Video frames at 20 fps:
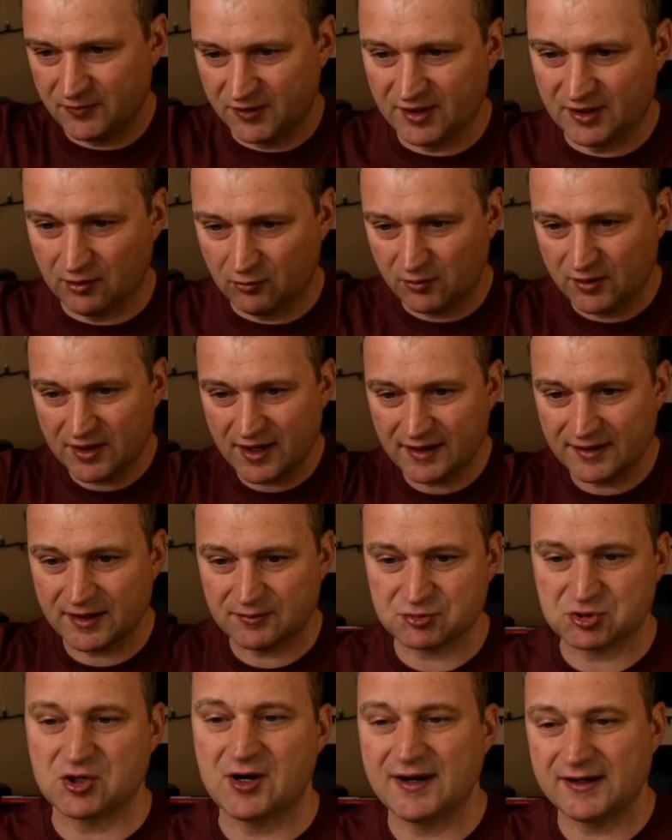you know, we end
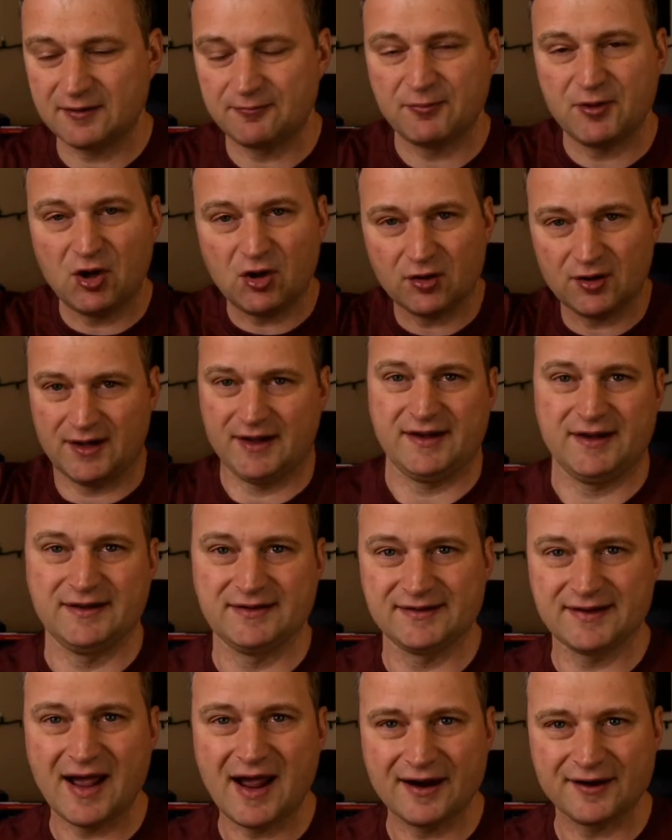up trying to build like
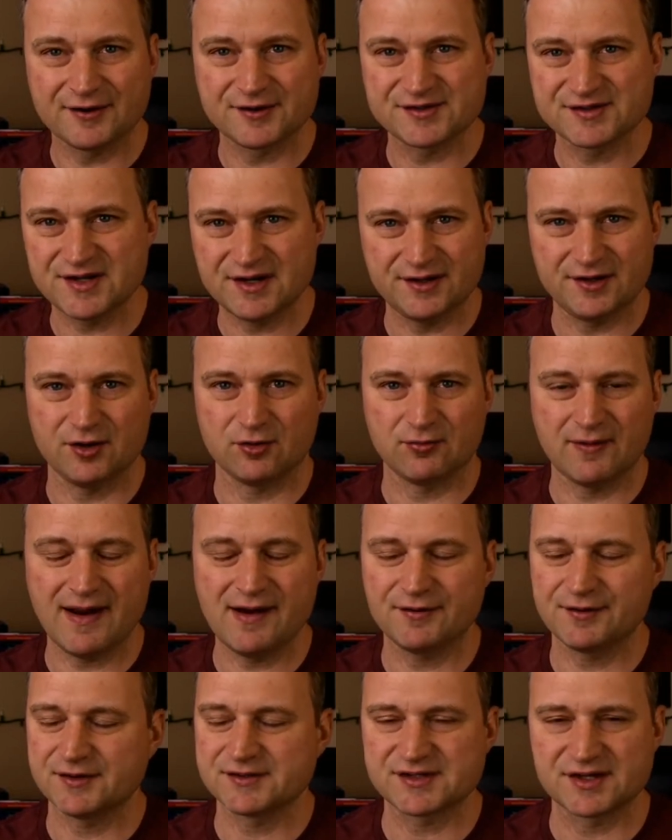entire city
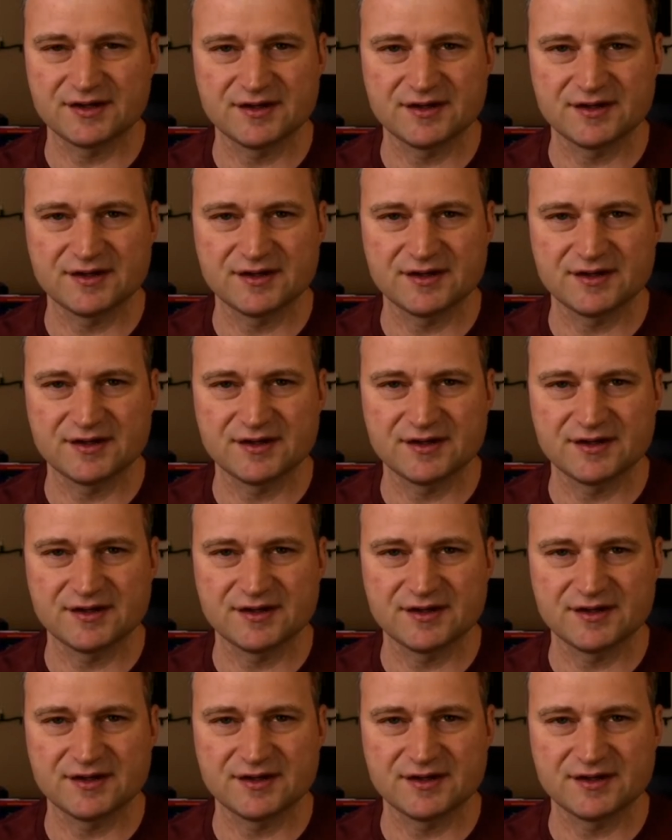around us,